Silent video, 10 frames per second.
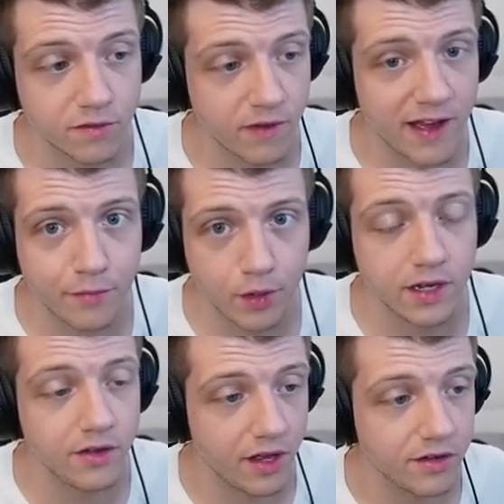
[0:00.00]

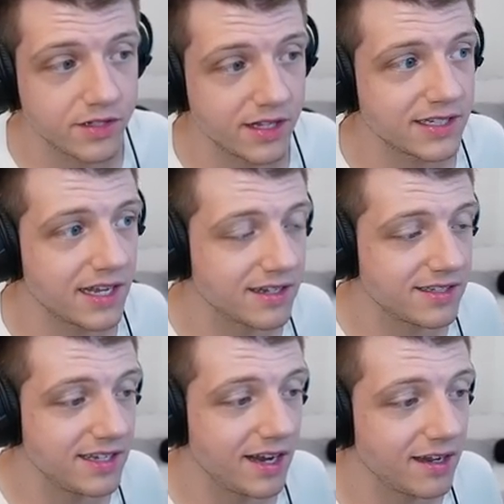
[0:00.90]
5.0 though. So that's kind of
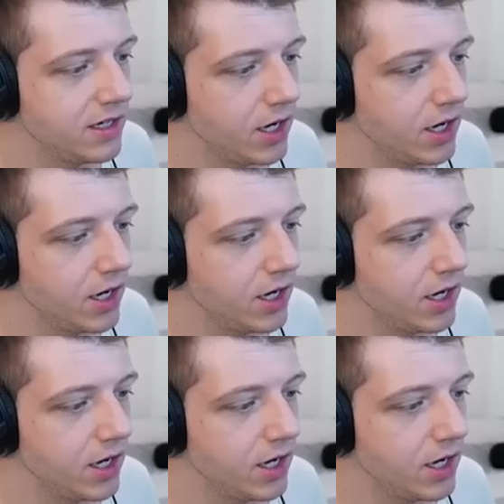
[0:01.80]
sick.